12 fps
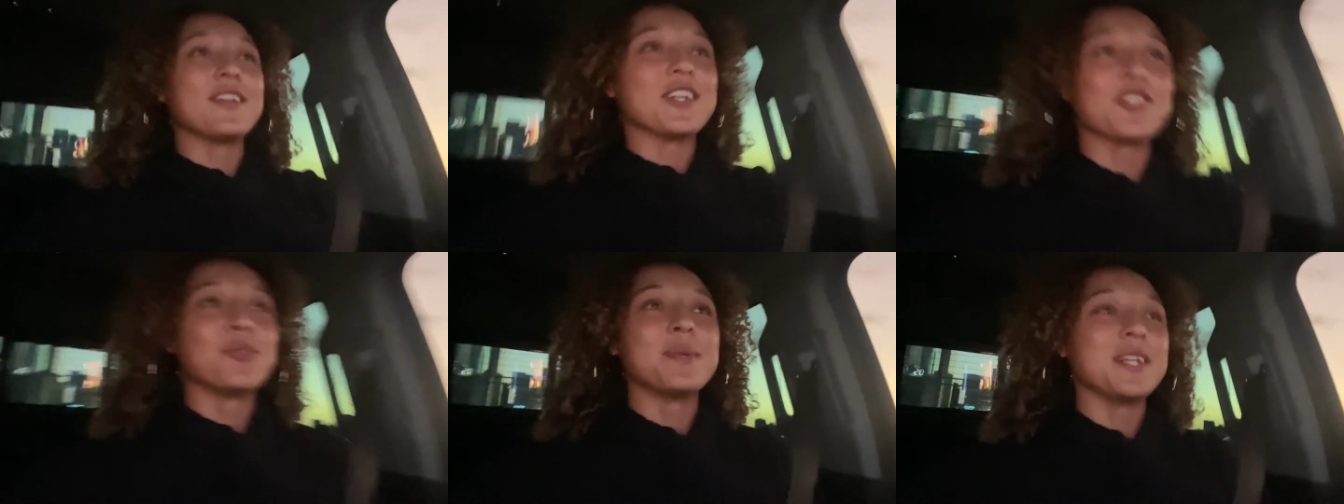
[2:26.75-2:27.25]

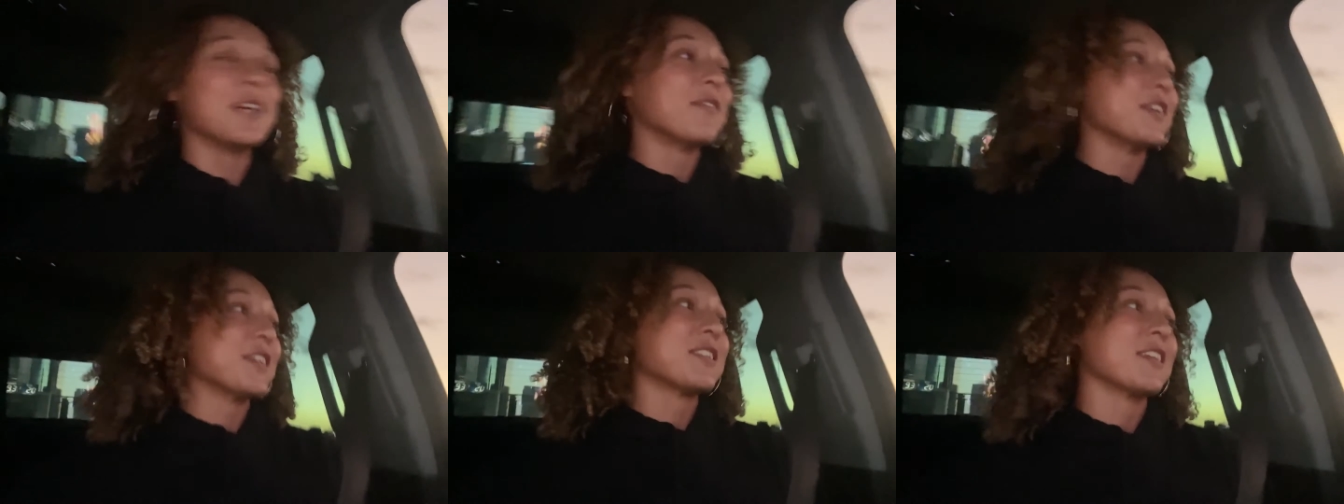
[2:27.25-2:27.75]
there's too many
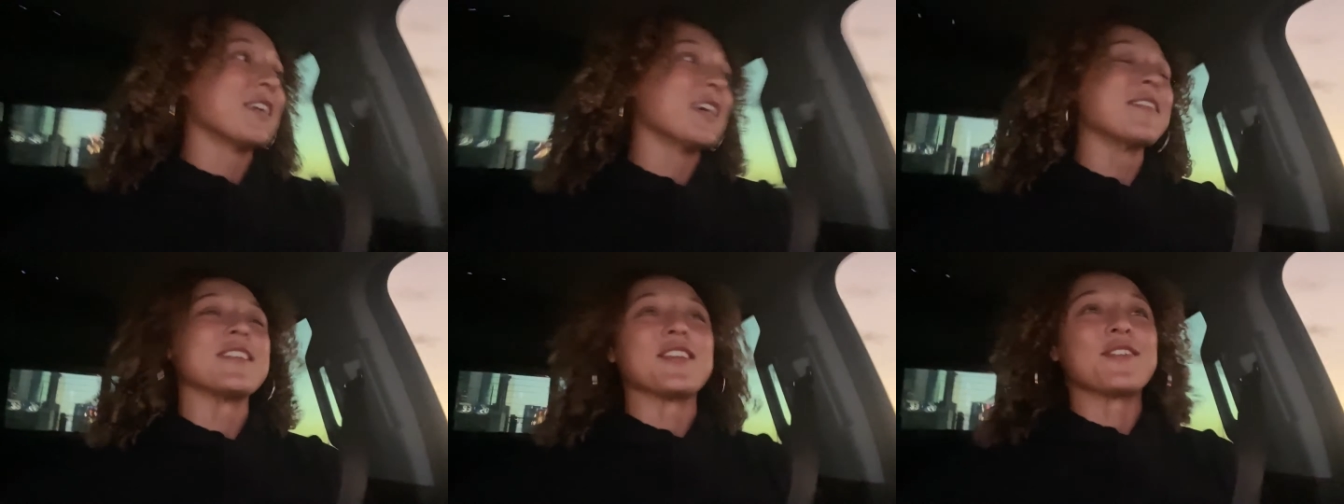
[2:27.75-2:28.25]
of us so
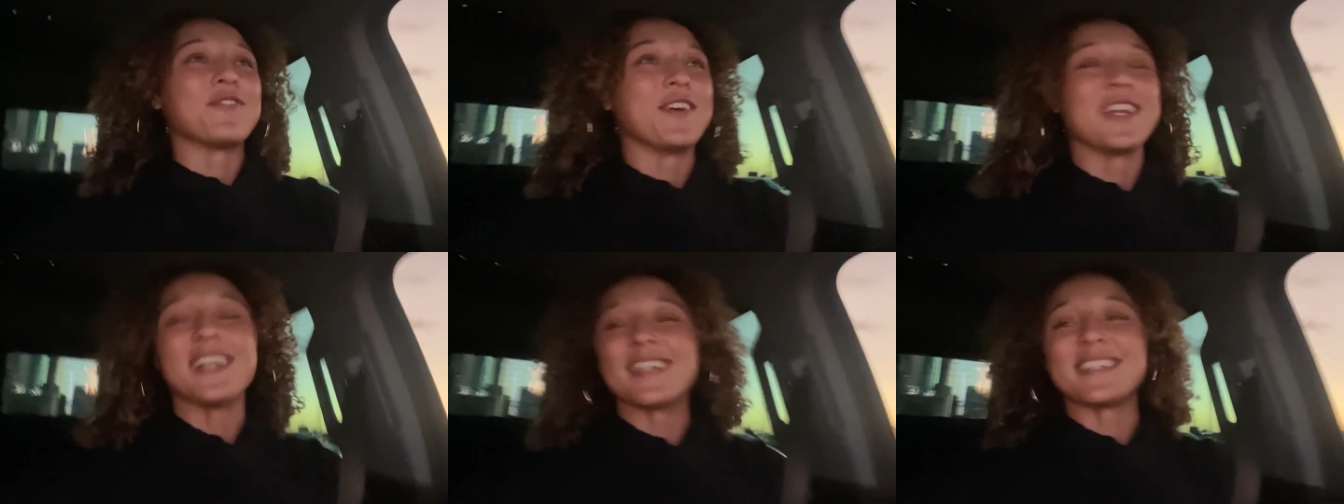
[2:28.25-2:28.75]
it was just
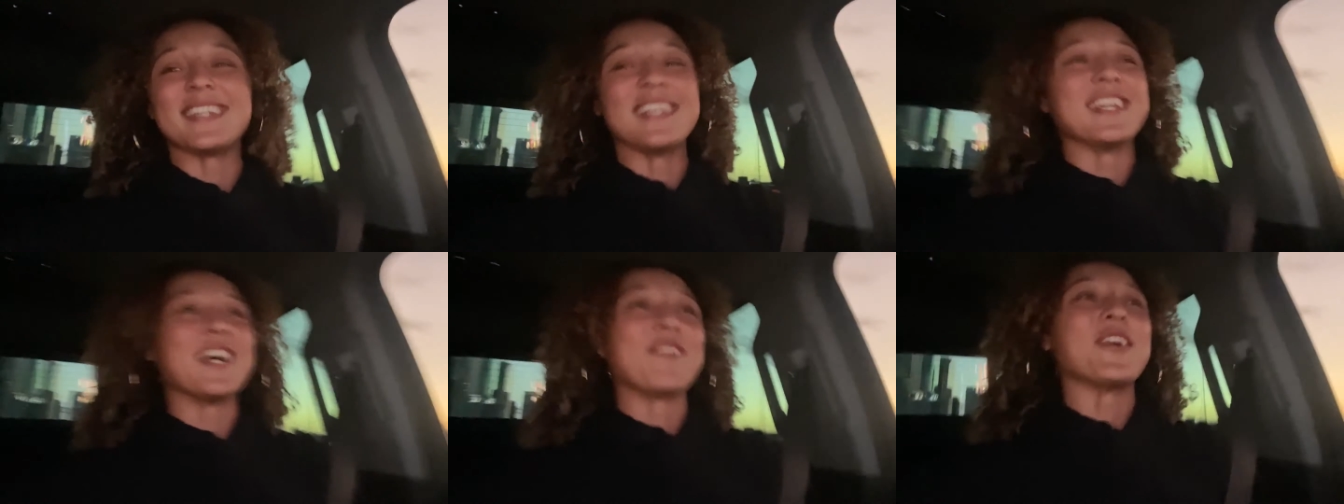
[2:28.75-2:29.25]
funny to see
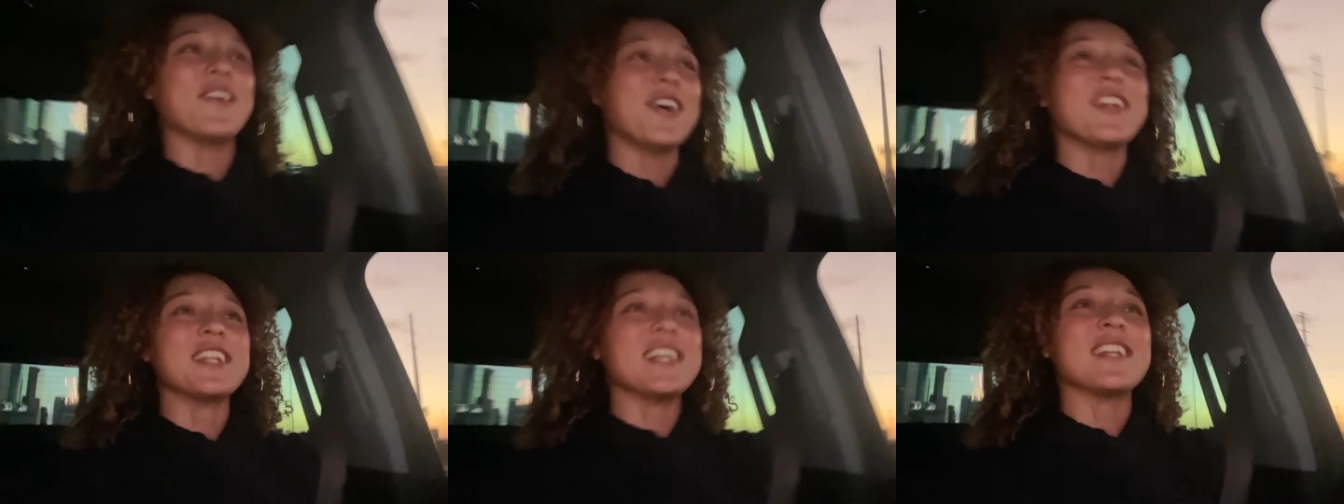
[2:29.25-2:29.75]
that bro
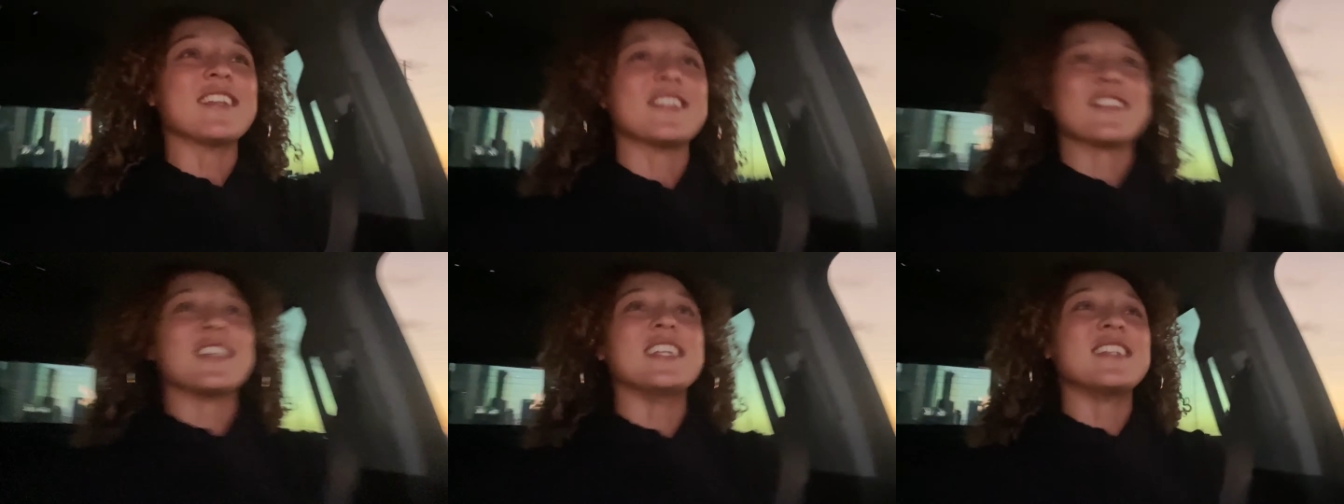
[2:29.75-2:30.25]
only in the
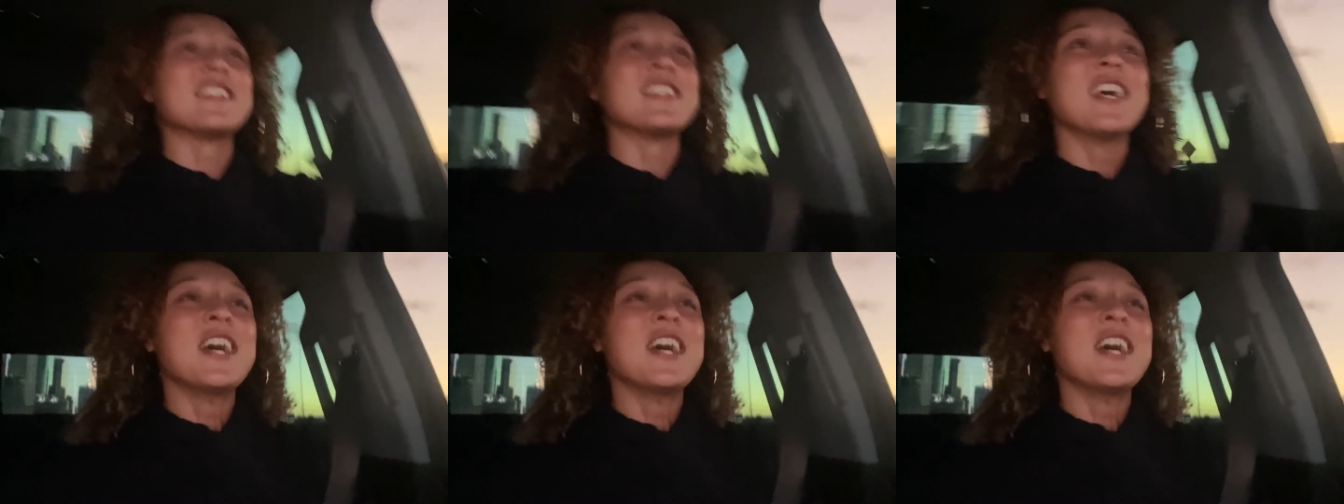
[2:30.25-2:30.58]
streets